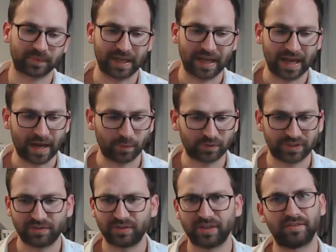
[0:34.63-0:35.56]
how
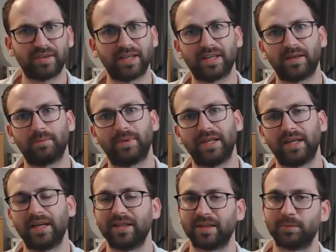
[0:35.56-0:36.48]
different they can be
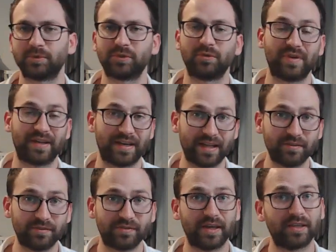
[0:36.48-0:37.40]
in terms of the
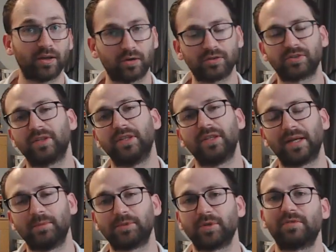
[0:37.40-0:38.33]
length and also in
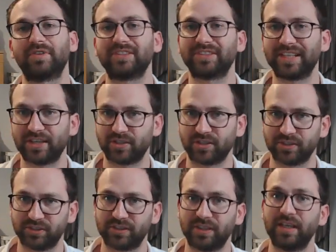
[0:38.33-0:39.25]
terms of the
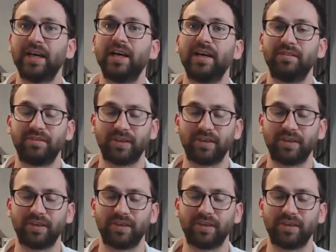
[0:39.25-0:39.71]
sections they